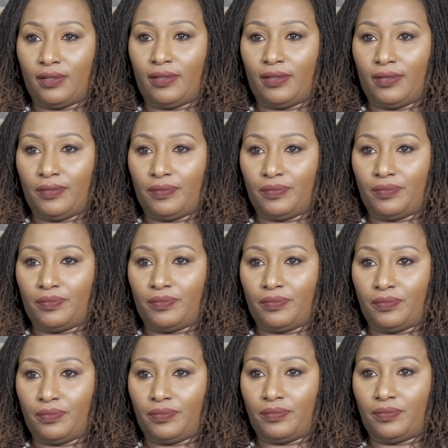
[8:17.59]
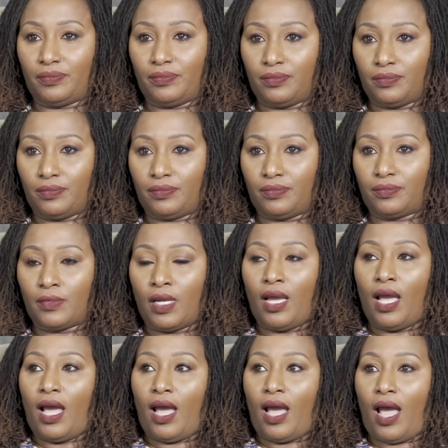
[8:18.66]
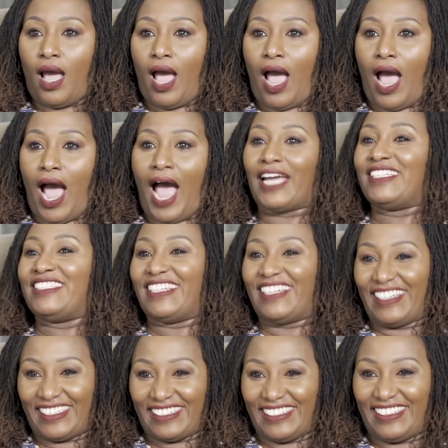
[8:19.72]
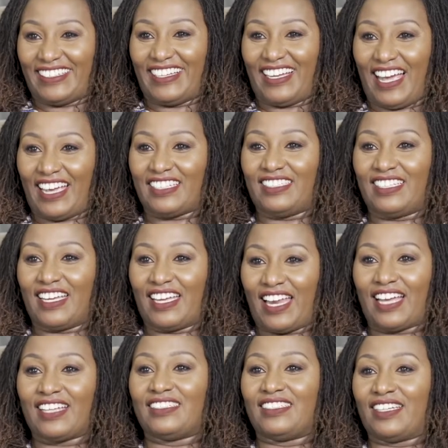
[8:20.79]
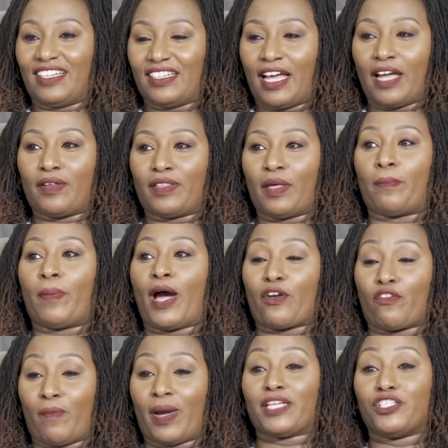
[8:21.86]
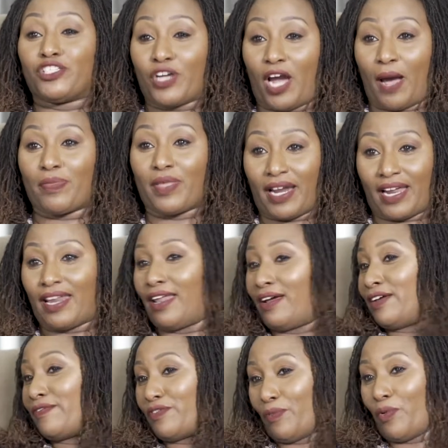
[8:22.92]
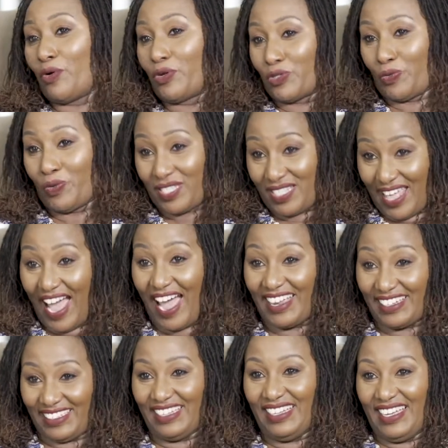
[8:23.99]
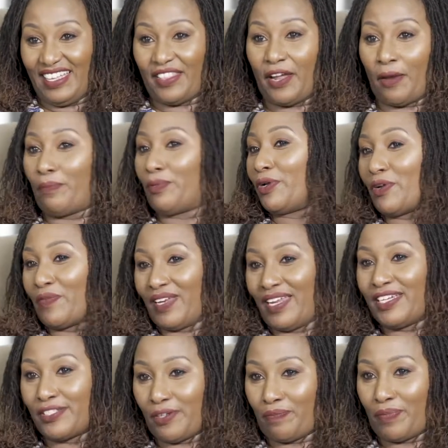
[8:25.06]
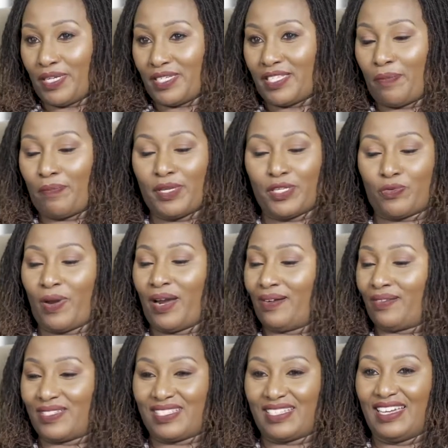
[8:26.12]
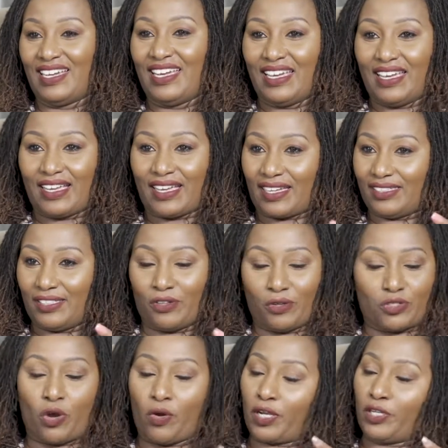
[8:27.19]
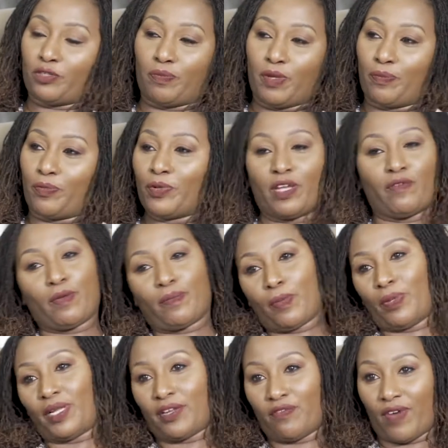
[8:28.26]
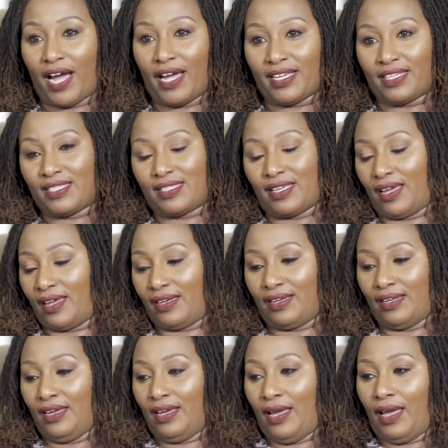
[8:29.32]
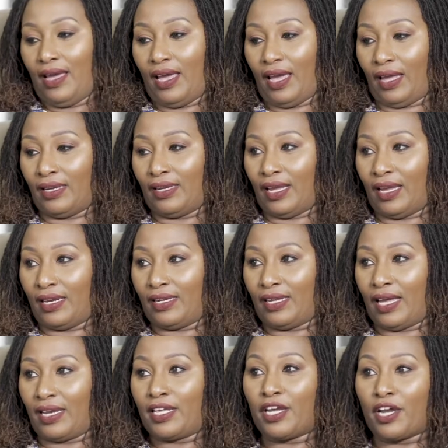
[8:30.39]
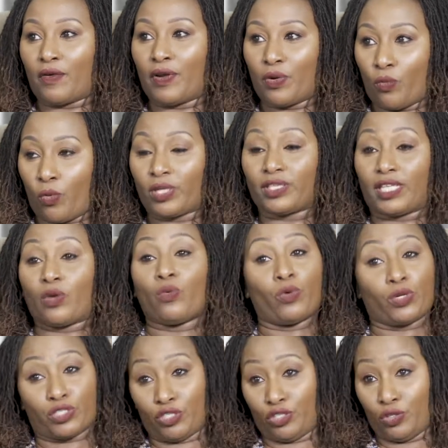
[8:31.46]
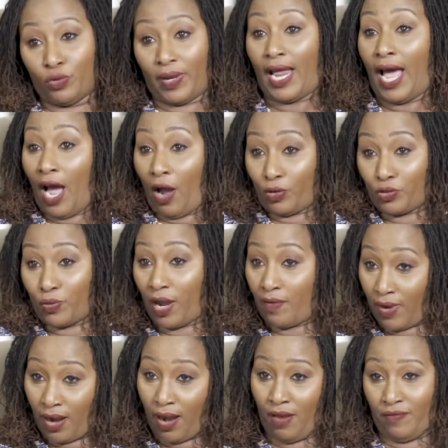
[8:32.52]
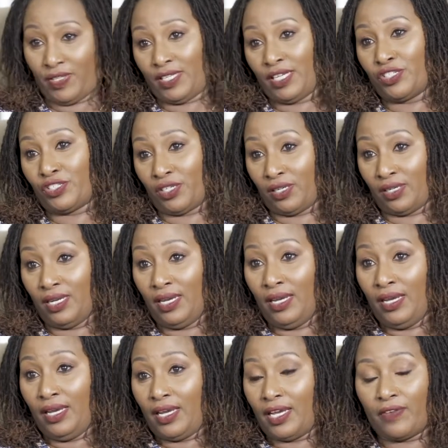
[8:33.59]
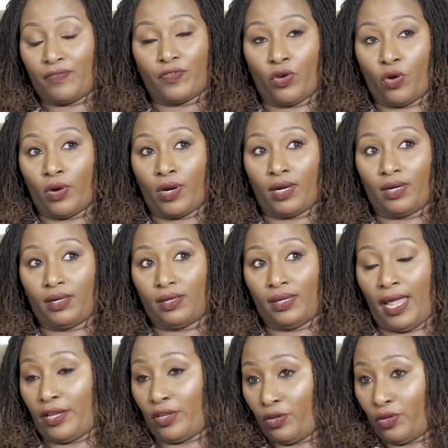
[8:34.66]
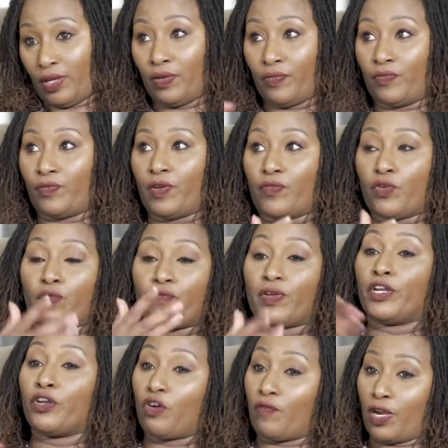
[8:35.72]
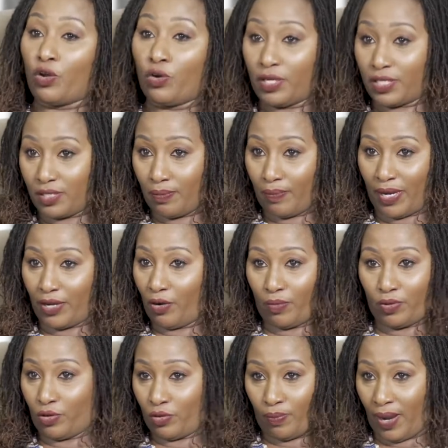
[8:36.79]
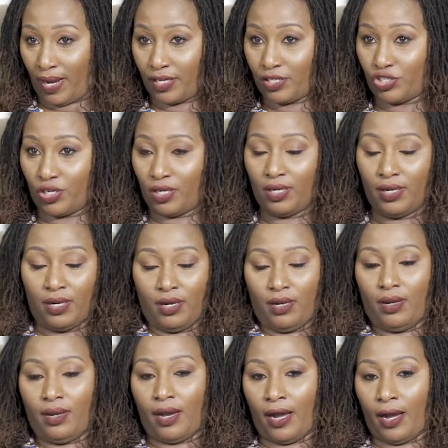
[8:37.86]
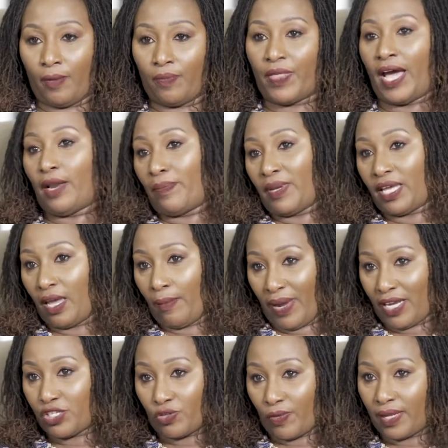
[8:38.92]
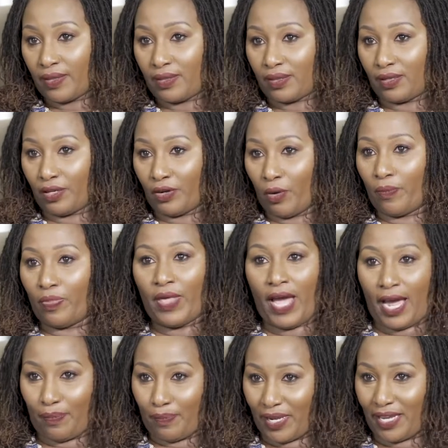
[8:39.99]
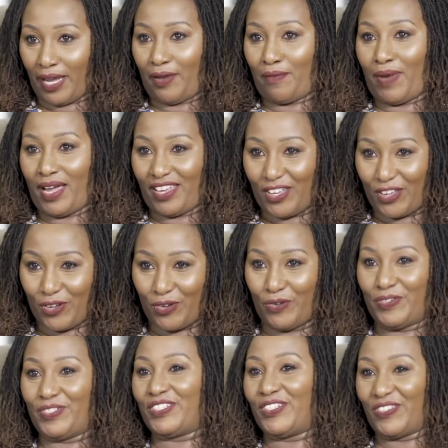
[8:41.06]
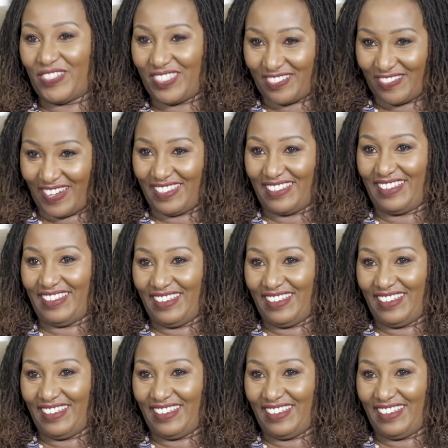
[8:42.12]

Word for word: And again, alas, did you like it? Did you like what you were doing? I did. I mm. did. I did. I, the part of my job that I loved most was that mm. the hmm. employee relation piece, the piece where I was, you know, talking to people, giving people advice, and and and and hearing what they want to do and how to have a conversation. Mm. If you're like if if you're feeling overlooked by your your manager, um, that became my strength. You know, that became my huge, huge strength.